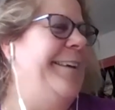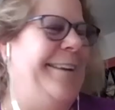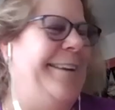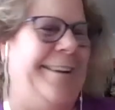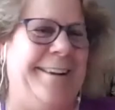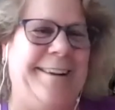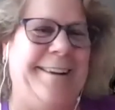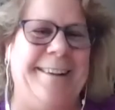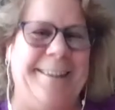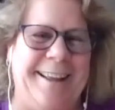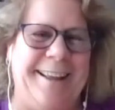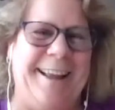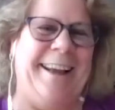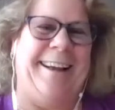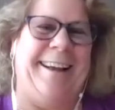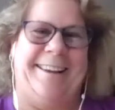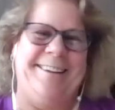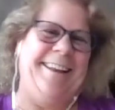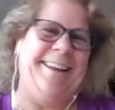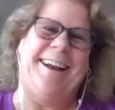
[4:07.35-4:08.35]

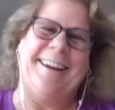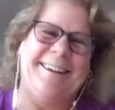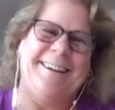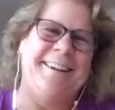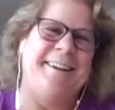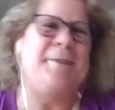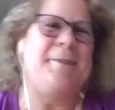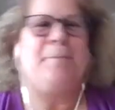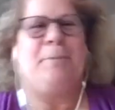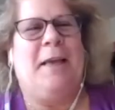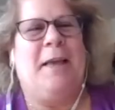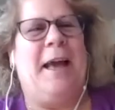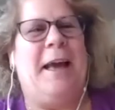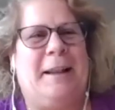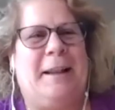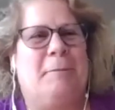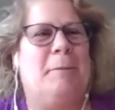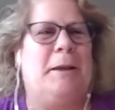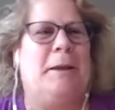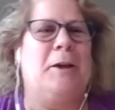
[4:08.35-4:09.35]

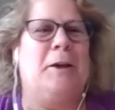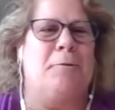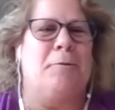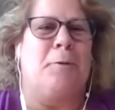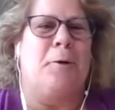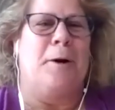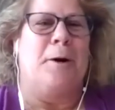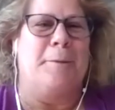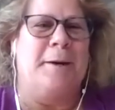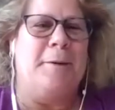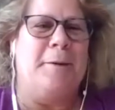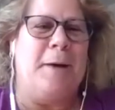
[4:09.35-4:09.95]
Yeah, it'd be good for him.